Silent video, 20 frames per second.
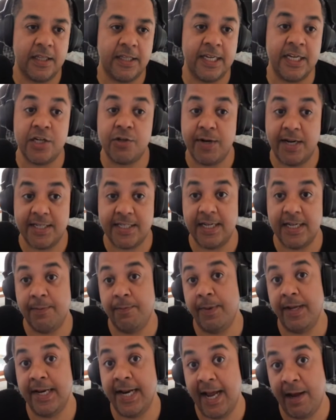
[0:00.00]
the
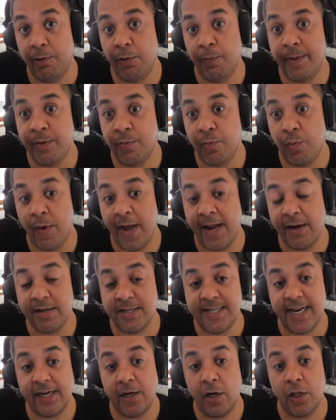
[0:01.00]
interesting bit now will be, where
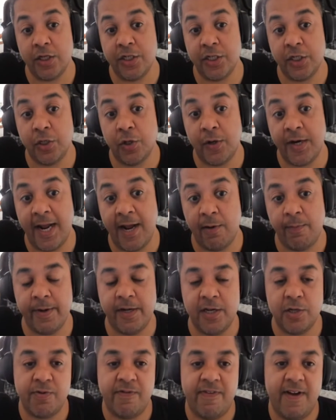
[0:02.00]
does technology go now?
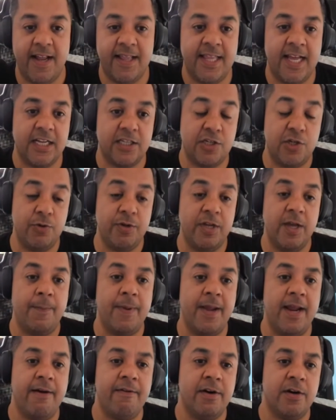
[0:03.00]
Because we've had that 2-year
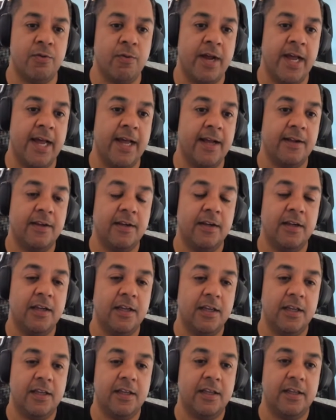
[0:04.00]
period where,
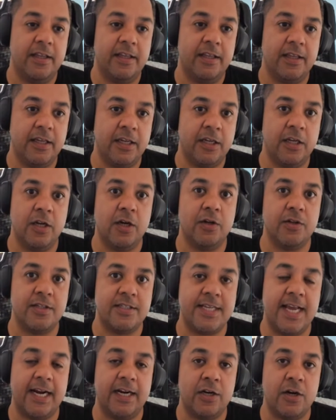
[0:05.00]
you know,
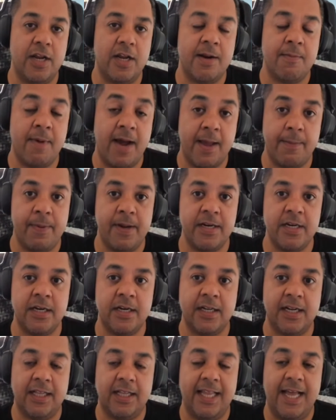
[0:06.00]
tech, in my
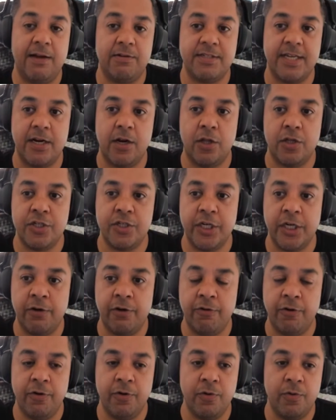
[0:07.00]
opinion, cloud technology
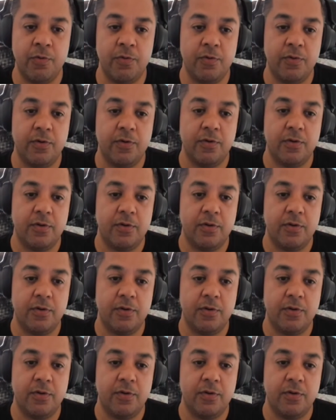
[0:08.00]
grew